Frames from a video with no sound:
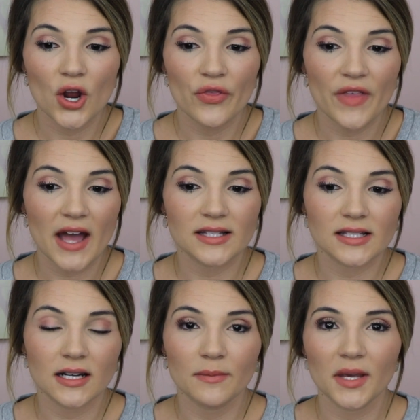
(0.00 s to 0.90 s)
that's
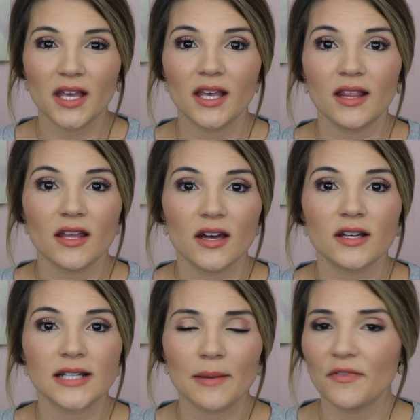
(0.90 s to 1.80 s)
going to be
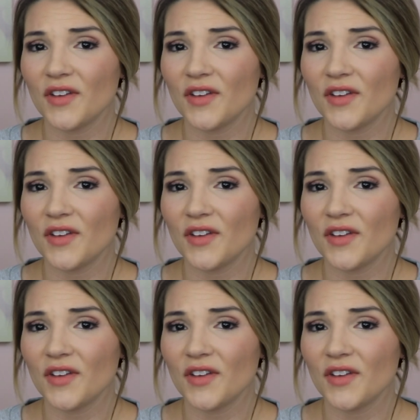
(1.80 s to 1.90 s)
the type of